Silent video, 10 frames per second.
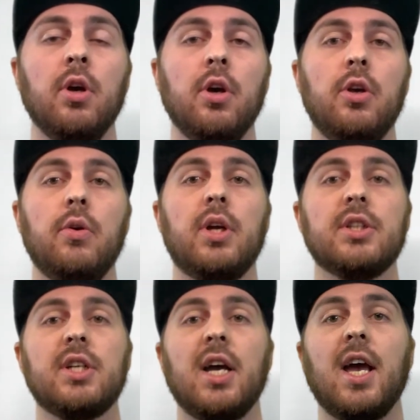You can
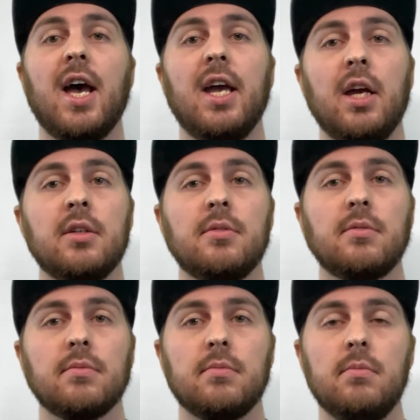say, hey,
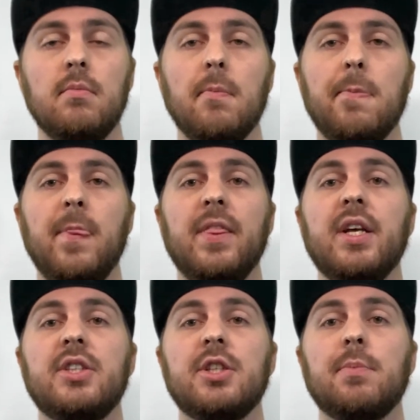
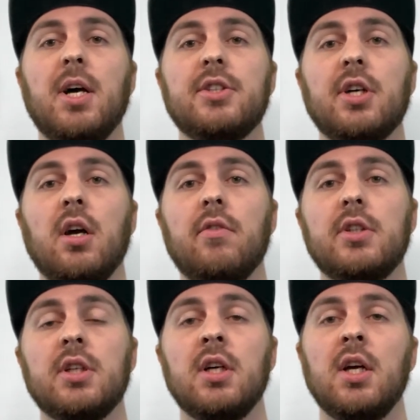this is my
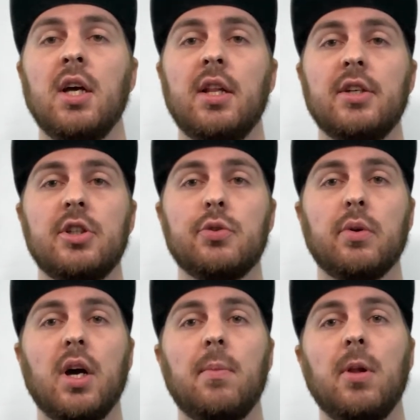service. This is where
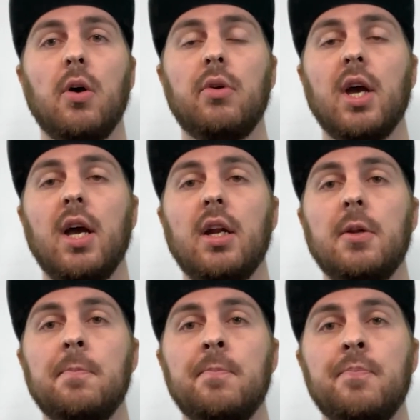I'm located.
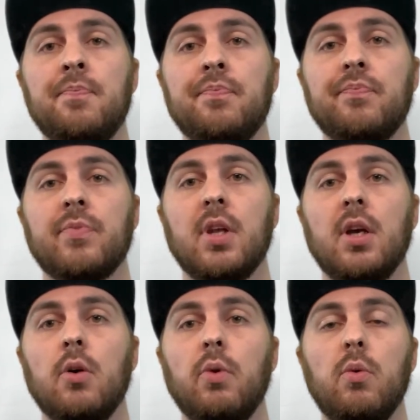
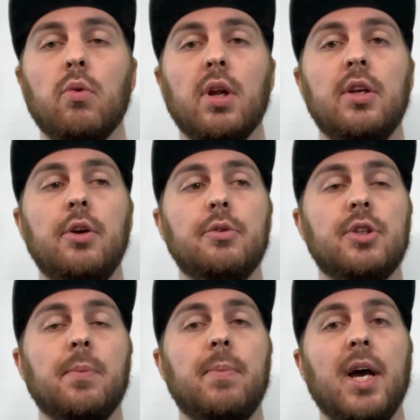We want to use the
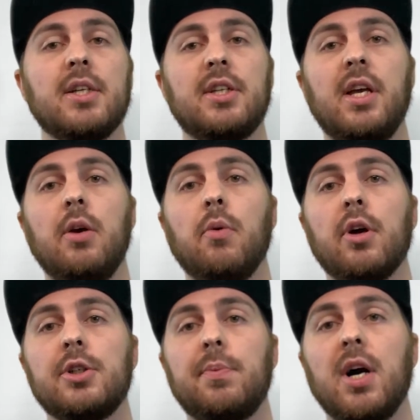best
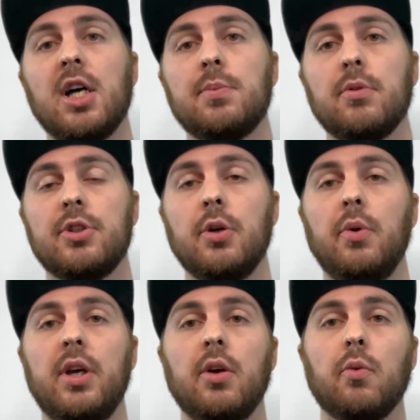keywords possible so we
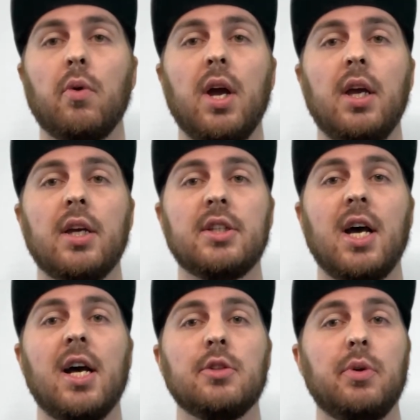can rank as
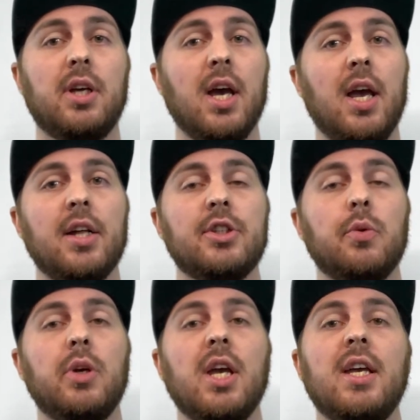high as we can so
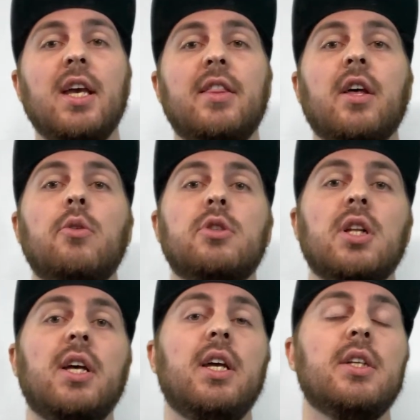we can get those
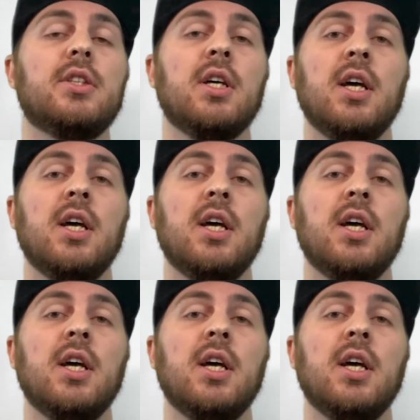leads.